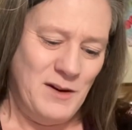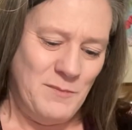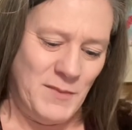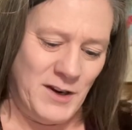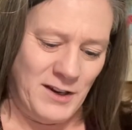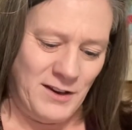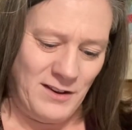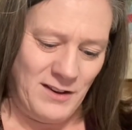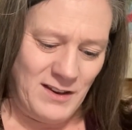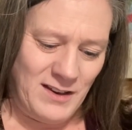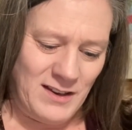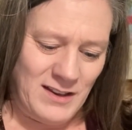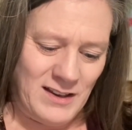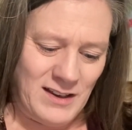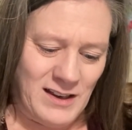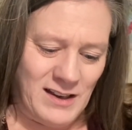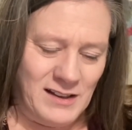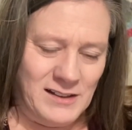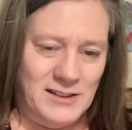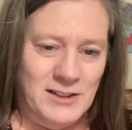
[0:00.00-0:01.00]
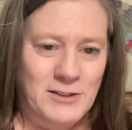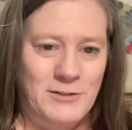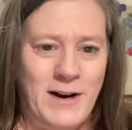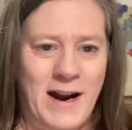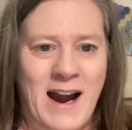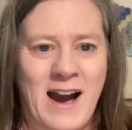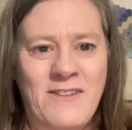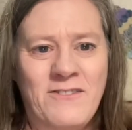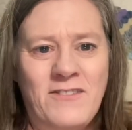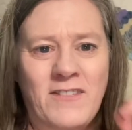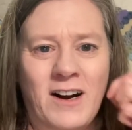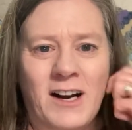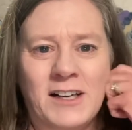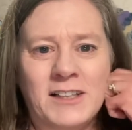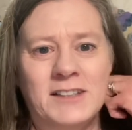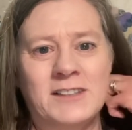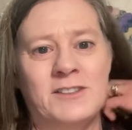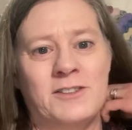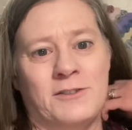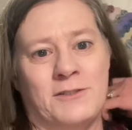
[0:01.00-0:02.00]
My graph, I
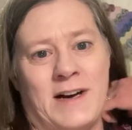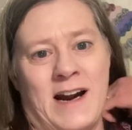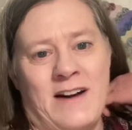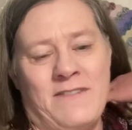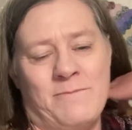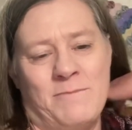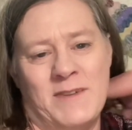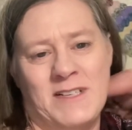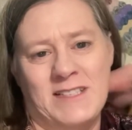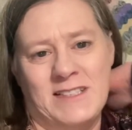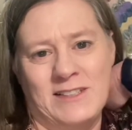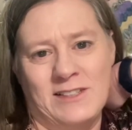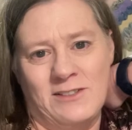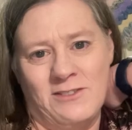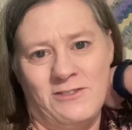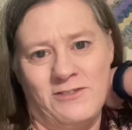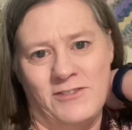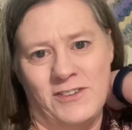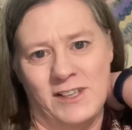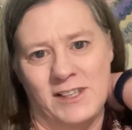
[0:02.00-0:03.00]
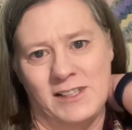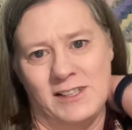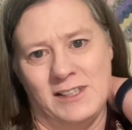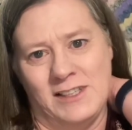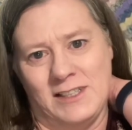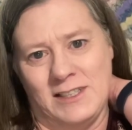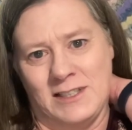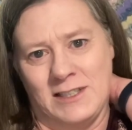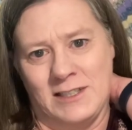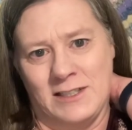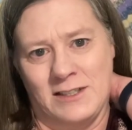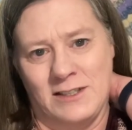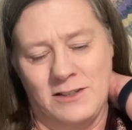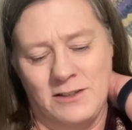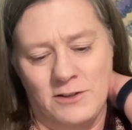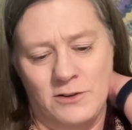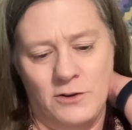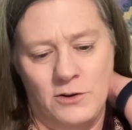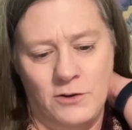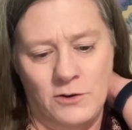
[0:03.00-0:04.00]
did the graph myself, uh,
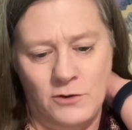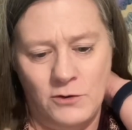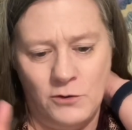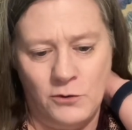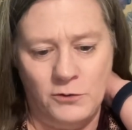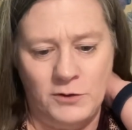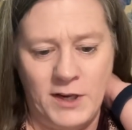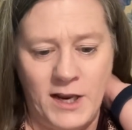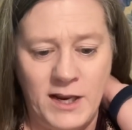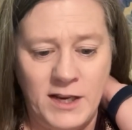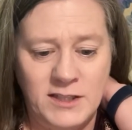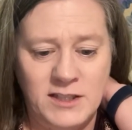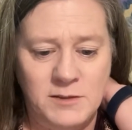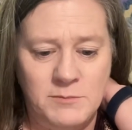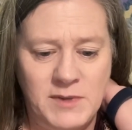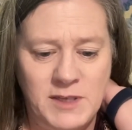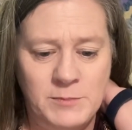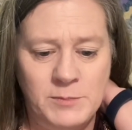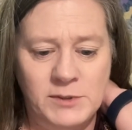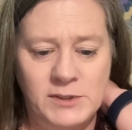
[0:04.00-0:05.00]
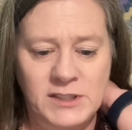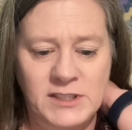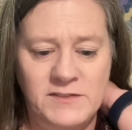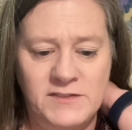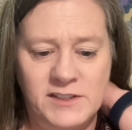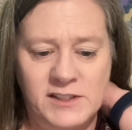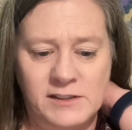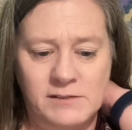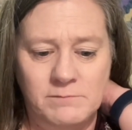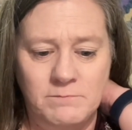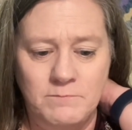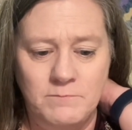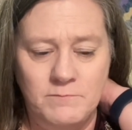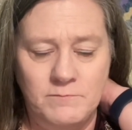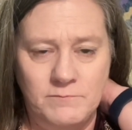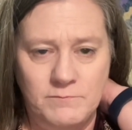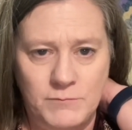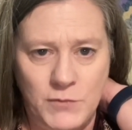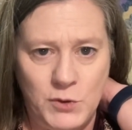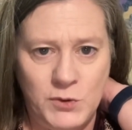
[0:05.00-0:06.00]
created the maple leaf
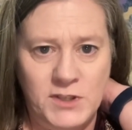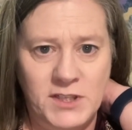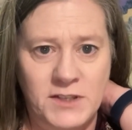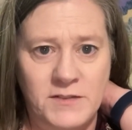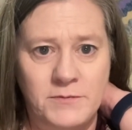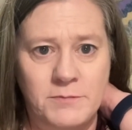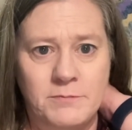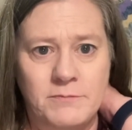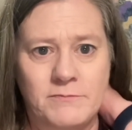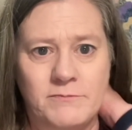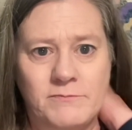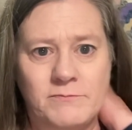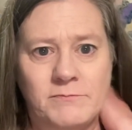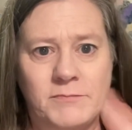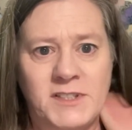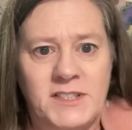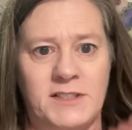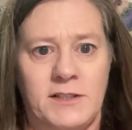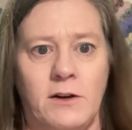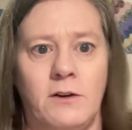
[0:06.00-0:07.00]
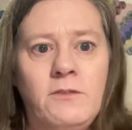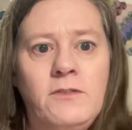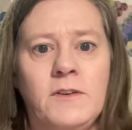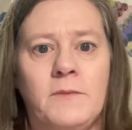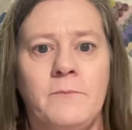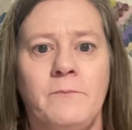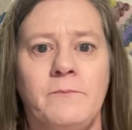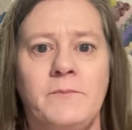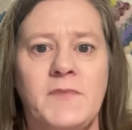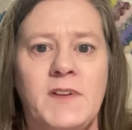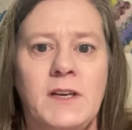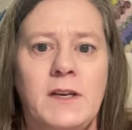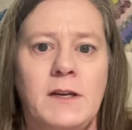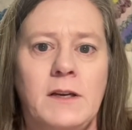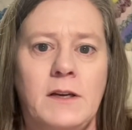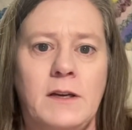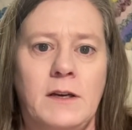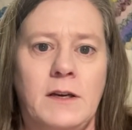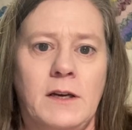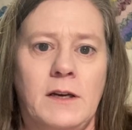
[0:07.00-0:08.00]
motif myself.
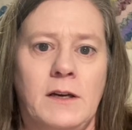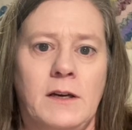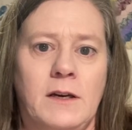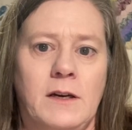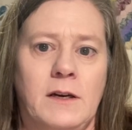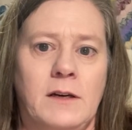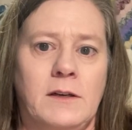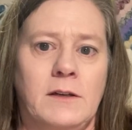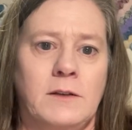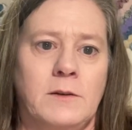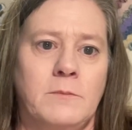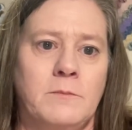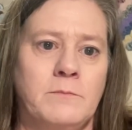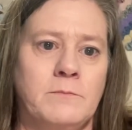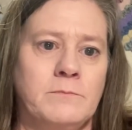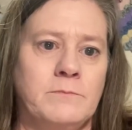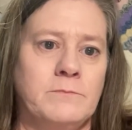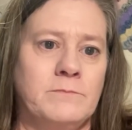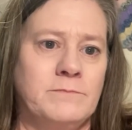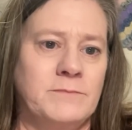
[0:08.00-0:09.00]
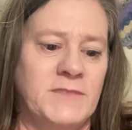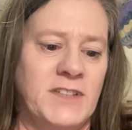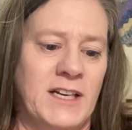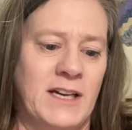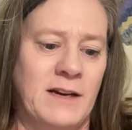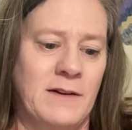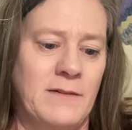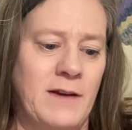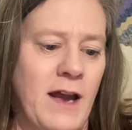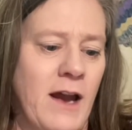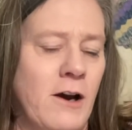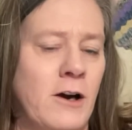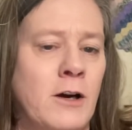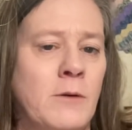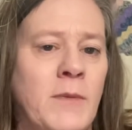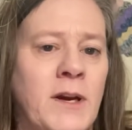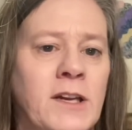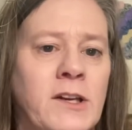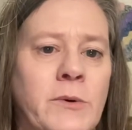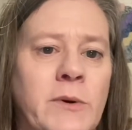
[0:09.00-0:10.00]
Um, yeah, how
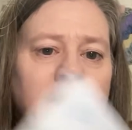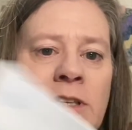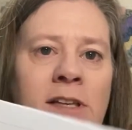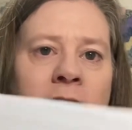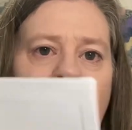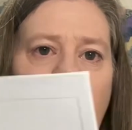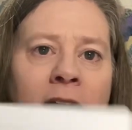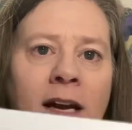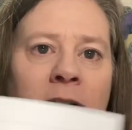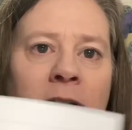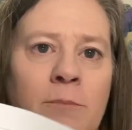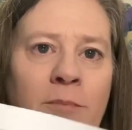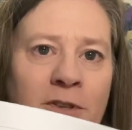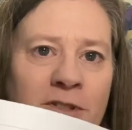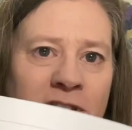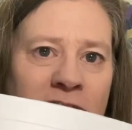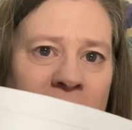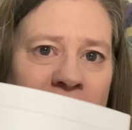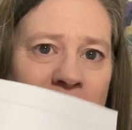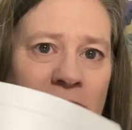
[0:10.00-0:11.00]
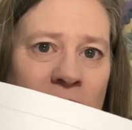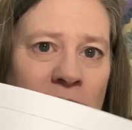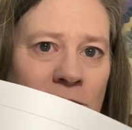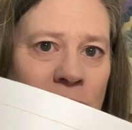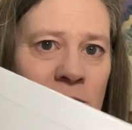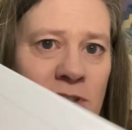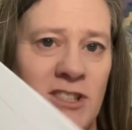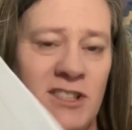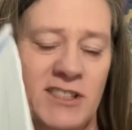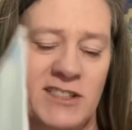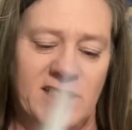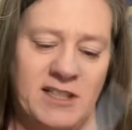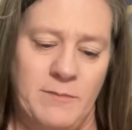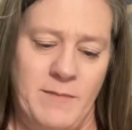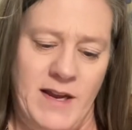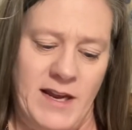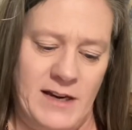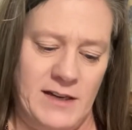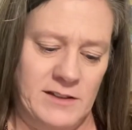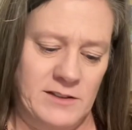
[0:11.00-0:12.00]
am I going to add a person to this
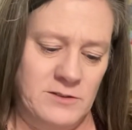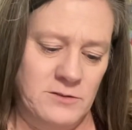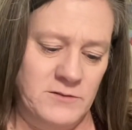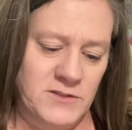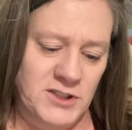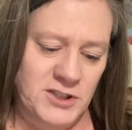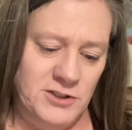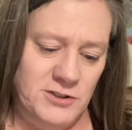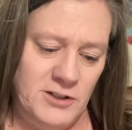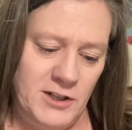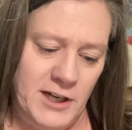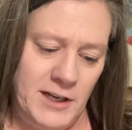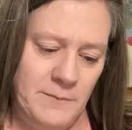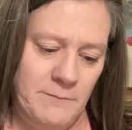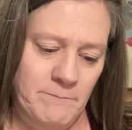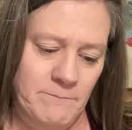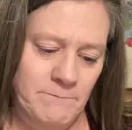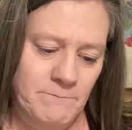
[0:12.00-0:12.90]
schematic, to this drawing?